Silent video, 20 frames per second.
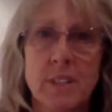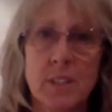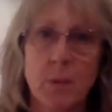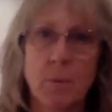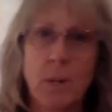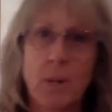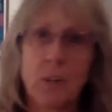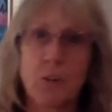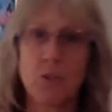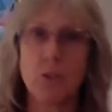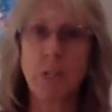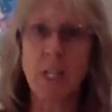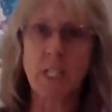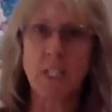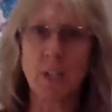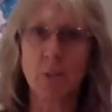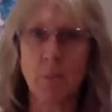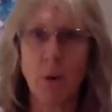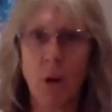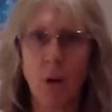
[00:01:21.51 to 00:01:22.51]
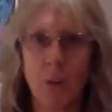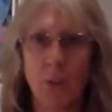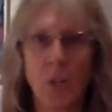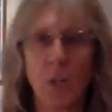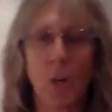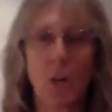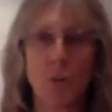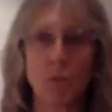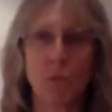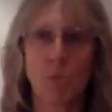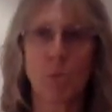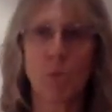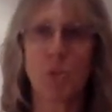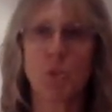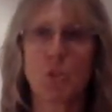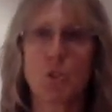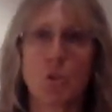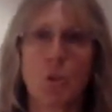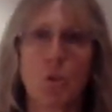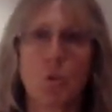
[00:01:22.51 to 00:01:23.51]
So we're going to trace the part that goes from the
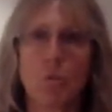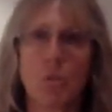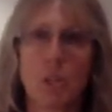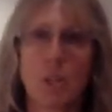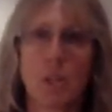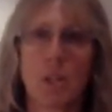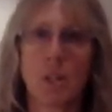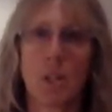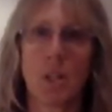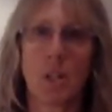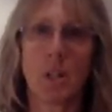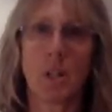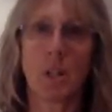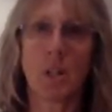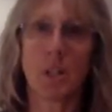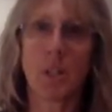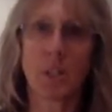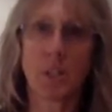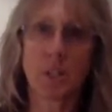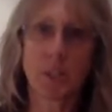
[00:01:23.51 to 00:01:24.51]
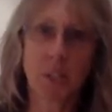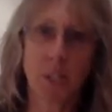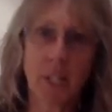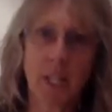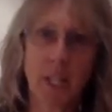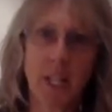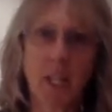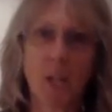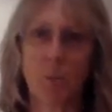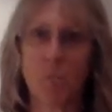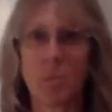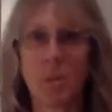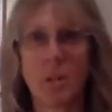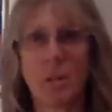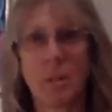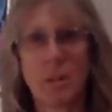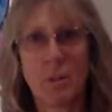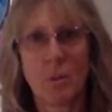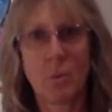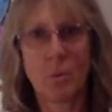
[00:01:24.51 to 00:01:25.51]
shoulder to the hip,
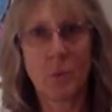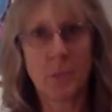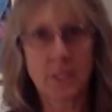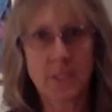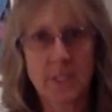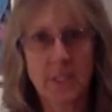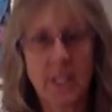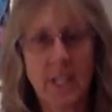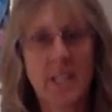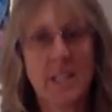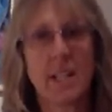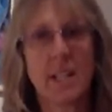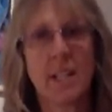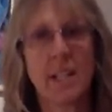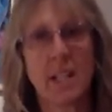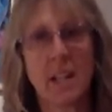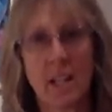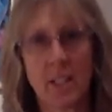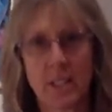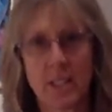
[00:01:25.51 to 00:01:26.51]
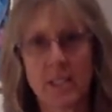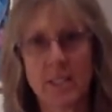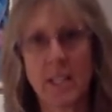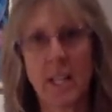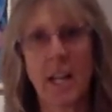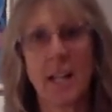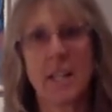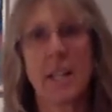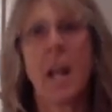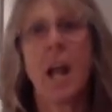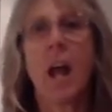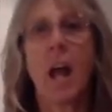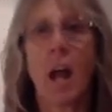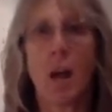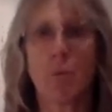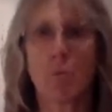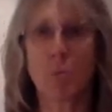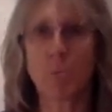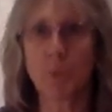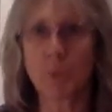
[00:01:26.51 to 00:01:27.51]
one side, and then the other side,
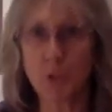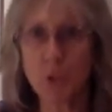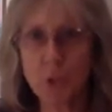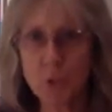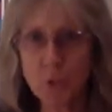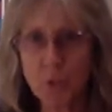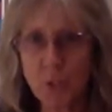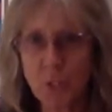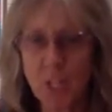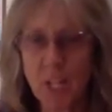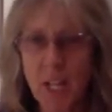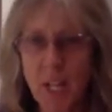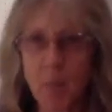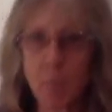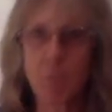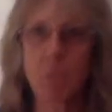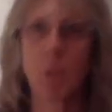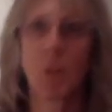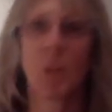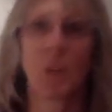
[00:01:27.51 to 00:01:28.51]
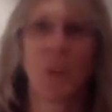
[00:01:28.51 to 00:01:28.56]
and from the hip